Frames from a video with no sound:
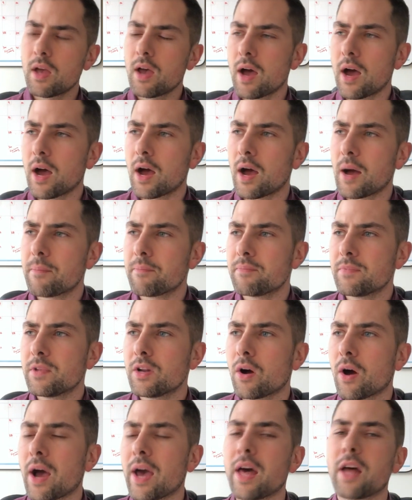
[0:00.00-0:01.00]
um, you
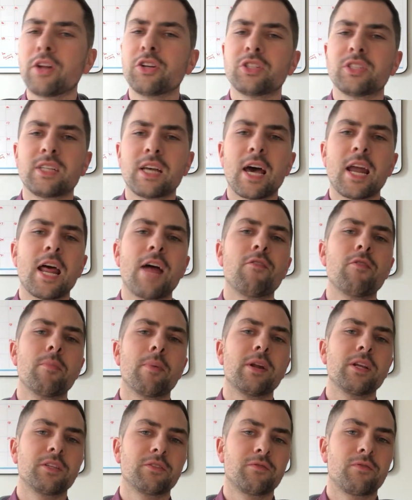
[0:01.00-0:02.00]
know, I understand
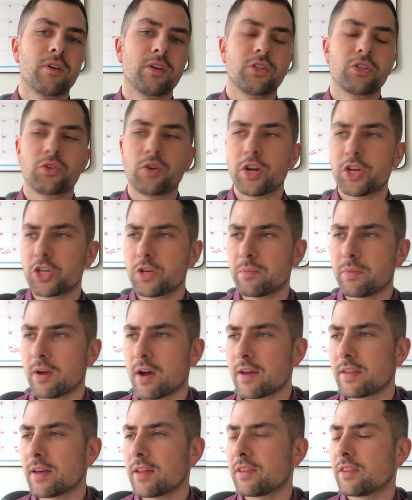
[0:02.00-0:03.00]
everybody's frustration
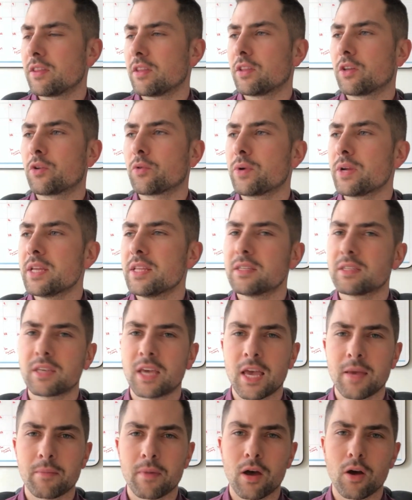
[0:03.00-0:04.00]
behind that. the Greens
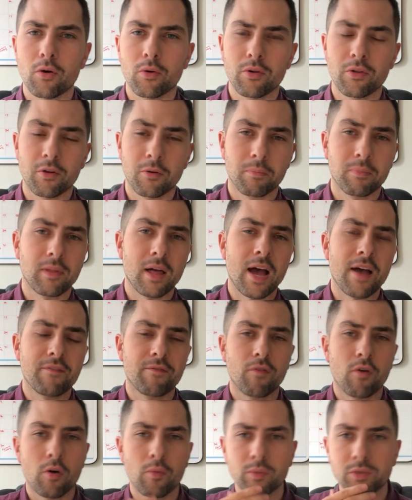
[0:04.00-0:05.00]
came out; their
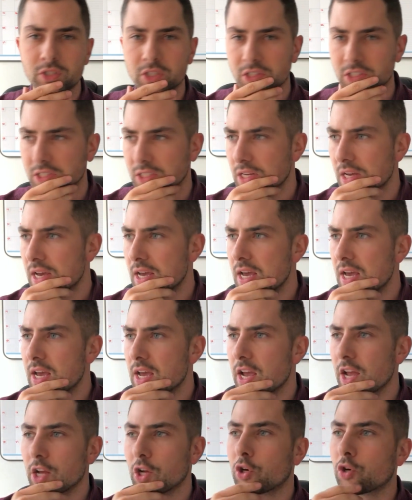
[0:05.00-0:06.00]
platform was just
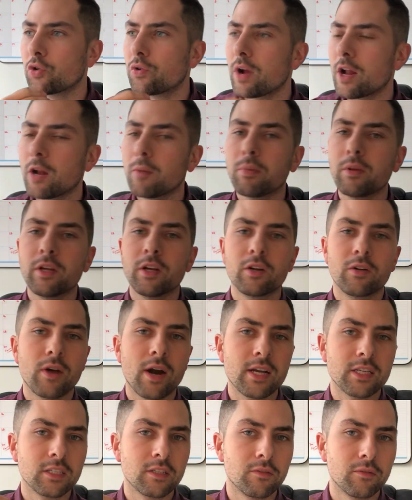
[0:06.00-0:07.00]
incredibly
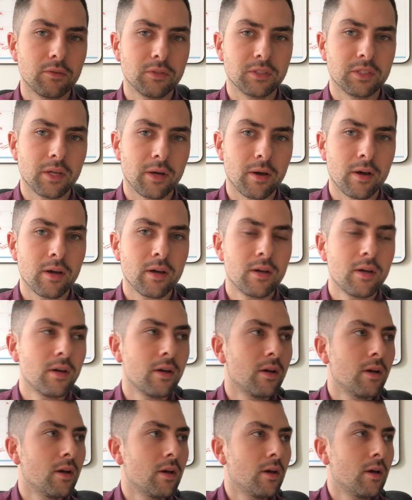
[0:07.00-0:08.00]
aggressive. It was a
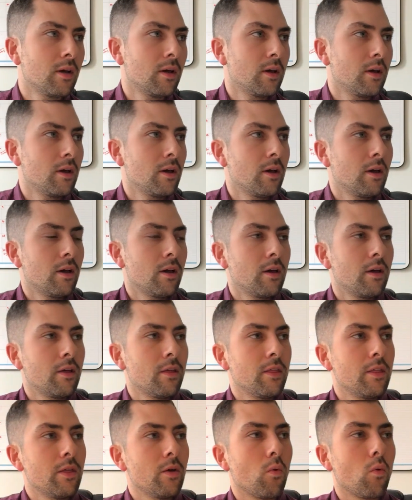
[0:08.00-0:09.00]

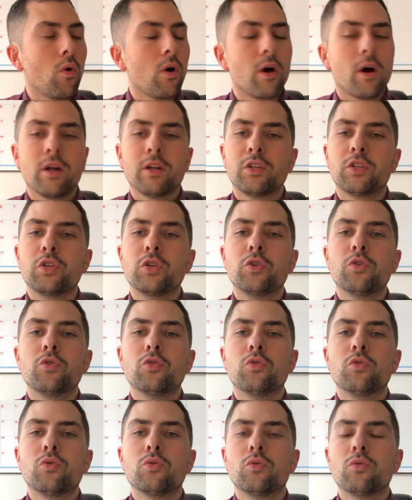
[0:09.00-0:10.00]
they want
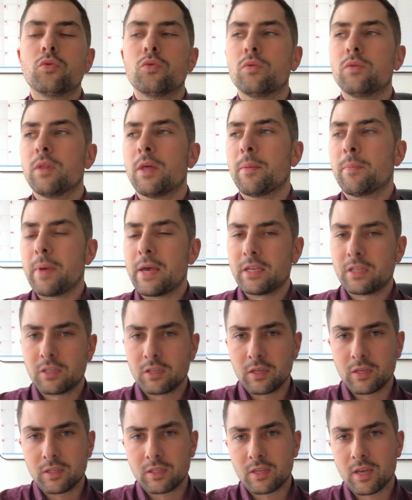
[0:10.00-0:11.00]
to they
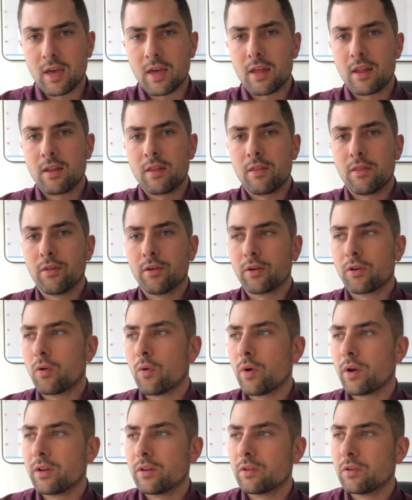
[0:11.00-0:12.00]
basically said they're
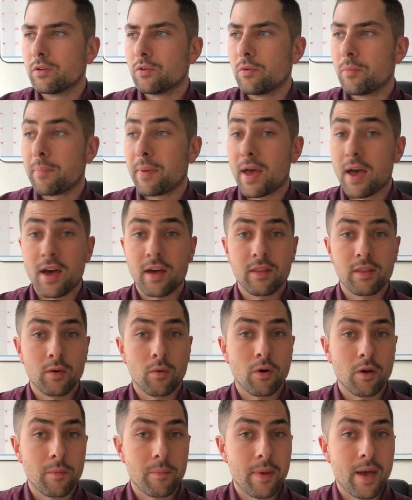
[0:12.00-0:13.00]
going to ban they
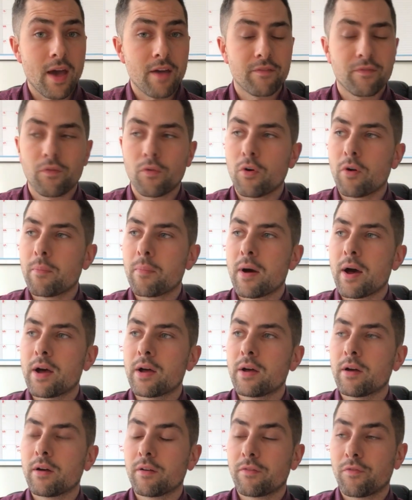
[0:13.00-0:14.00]
want to ban foreign
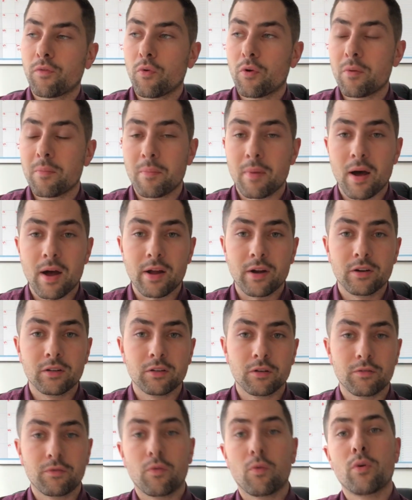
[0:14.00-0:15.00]
buy, foreign buyers
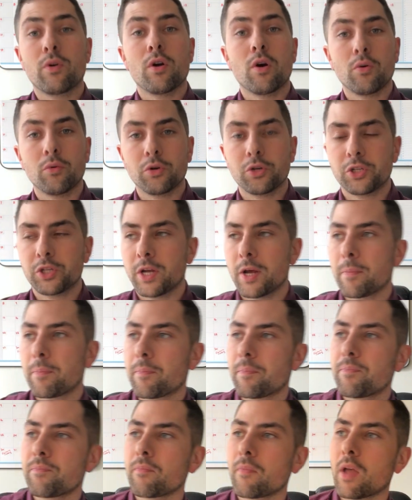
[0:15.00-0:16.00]
or foreign ownership
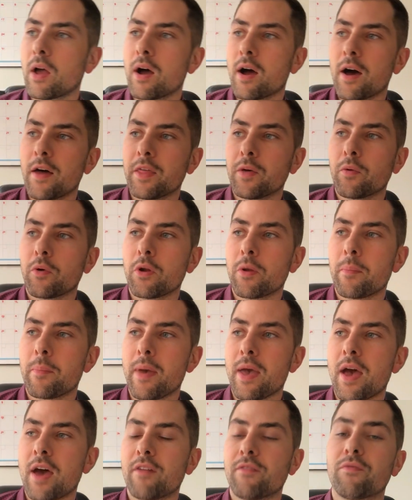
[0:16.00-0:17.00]
uh, they want to
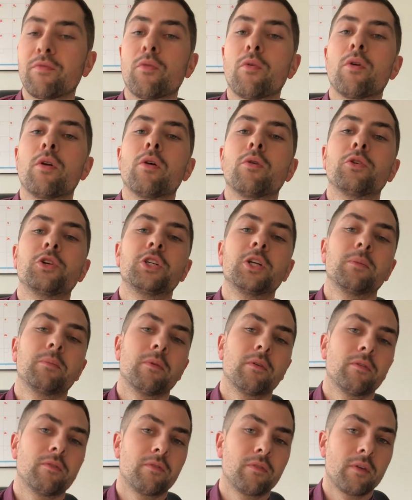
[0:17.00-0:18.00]
ban foreign ownership
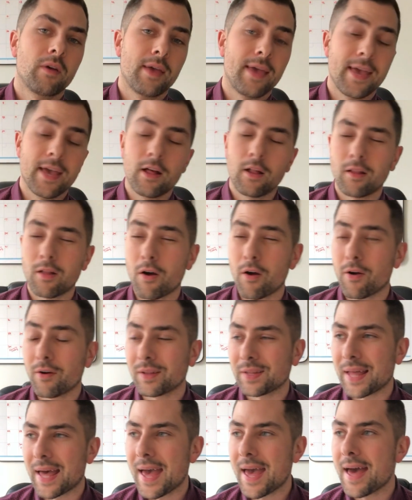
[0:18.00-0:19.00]
of
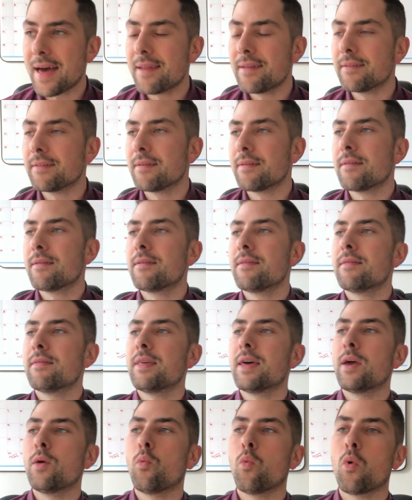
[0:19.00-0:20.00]
ALR land.
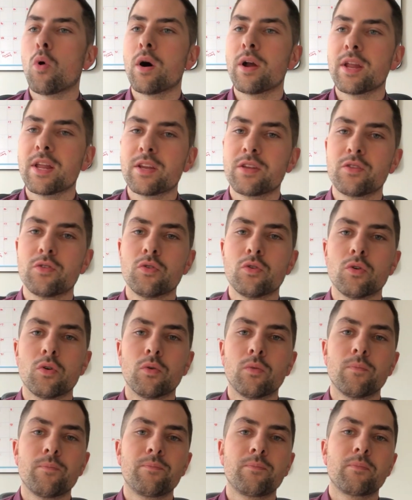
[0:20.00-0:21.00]
They wanted
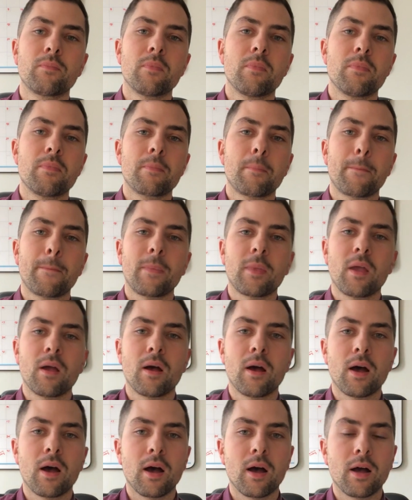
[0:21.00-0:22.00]
to
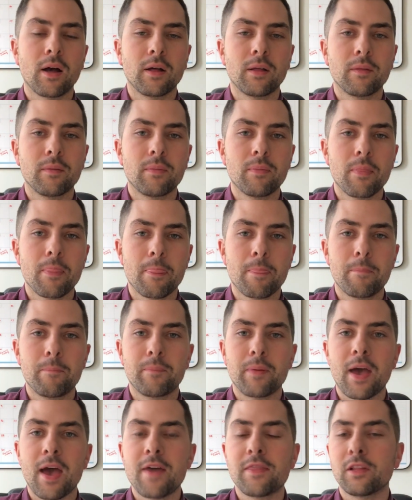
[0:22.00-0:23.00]
uh,
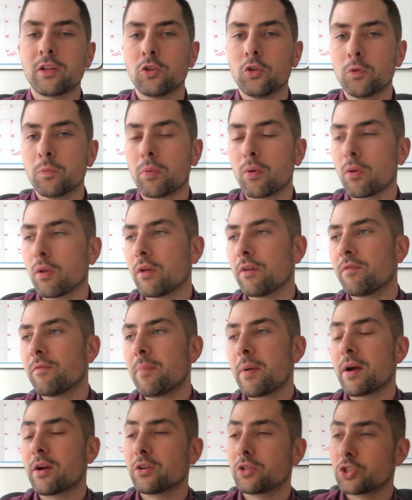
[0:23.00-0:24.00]
ban the loophole of
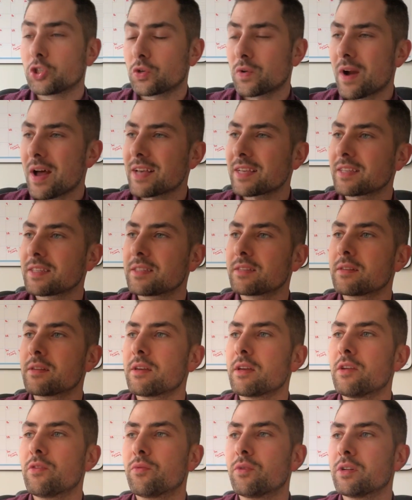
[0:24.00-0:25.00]
bare trusts
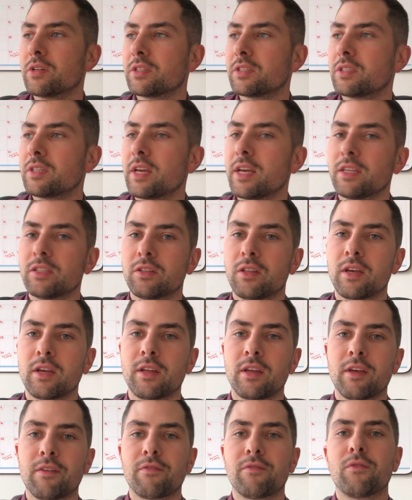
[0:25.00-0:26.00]
in real estate so they
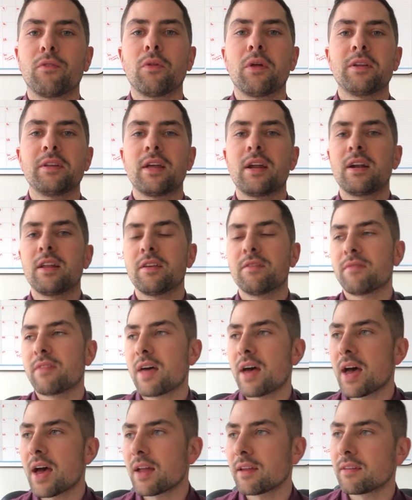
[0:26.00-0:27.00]
can get full identity of
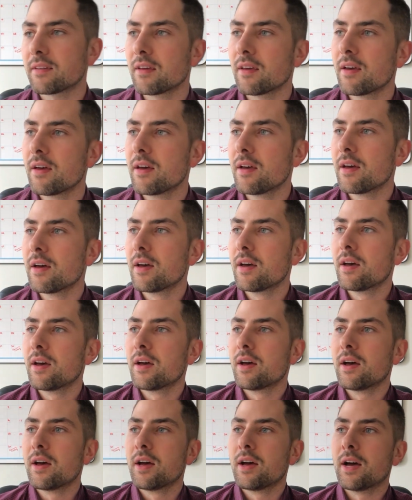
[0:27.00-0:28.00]
that.
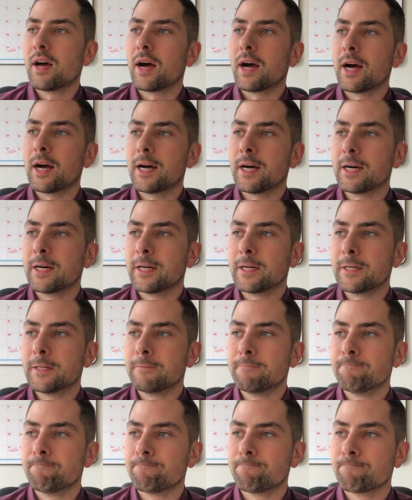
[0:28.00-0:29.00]

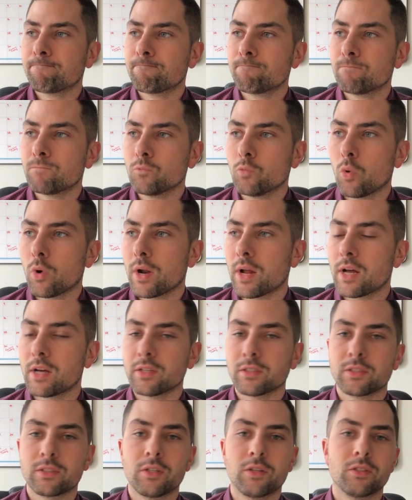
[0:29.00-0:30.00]
Um, what
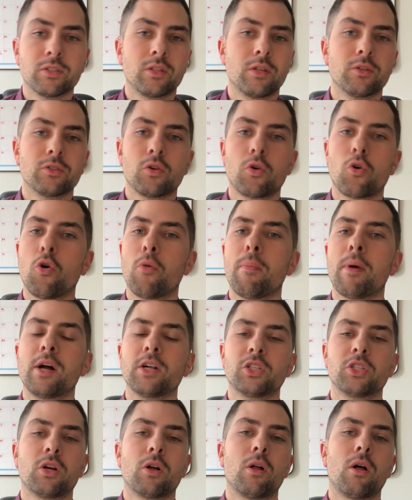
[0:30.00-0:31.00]
else? There's there's a whole
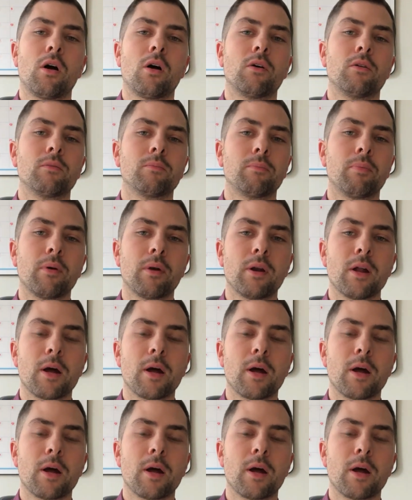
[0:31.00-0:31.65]
bunch. I'll, I'll put